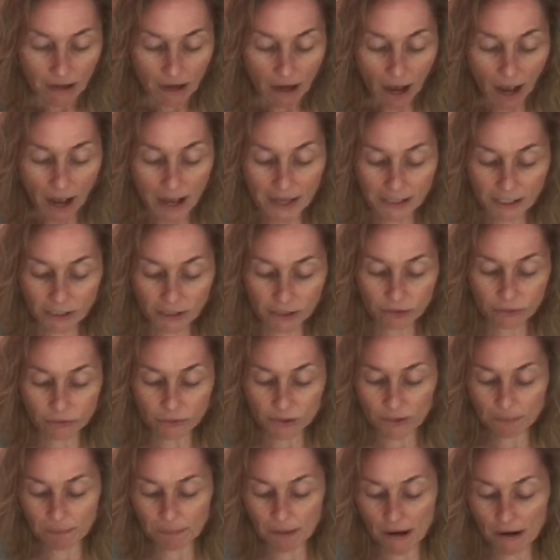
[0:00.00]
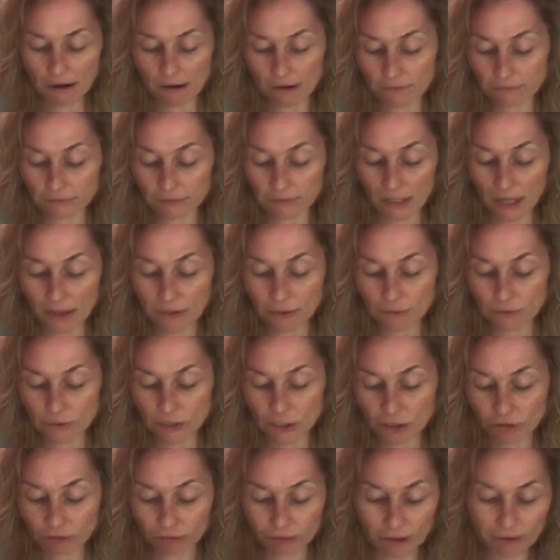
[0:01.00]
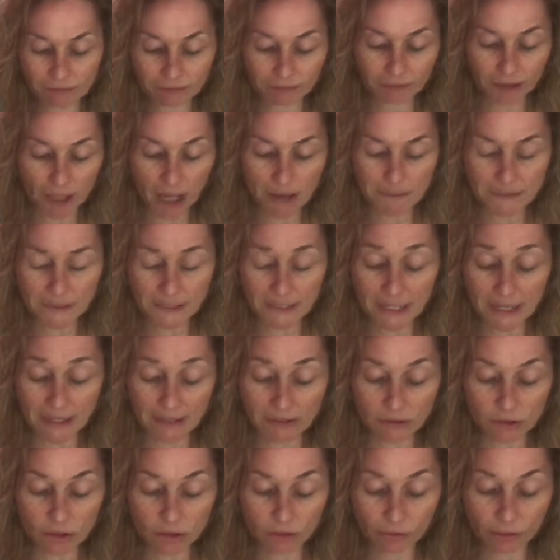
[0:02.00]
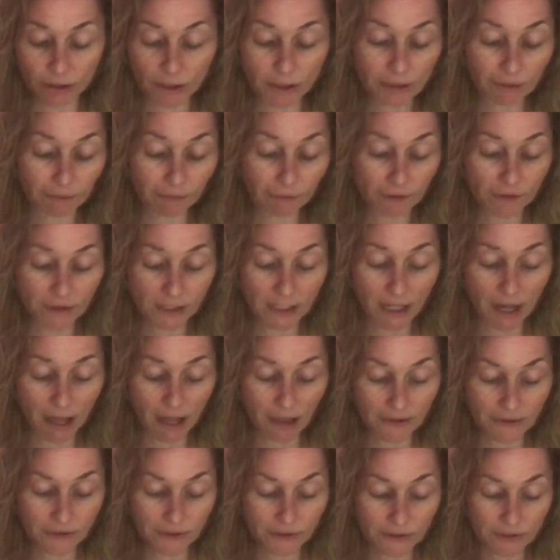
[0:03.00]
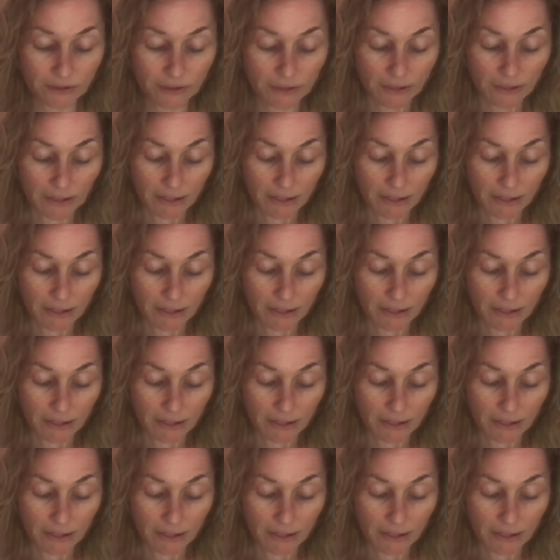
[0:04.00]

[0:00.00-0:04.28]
I could use a pair of leatherish flip-flop sandals for under $50.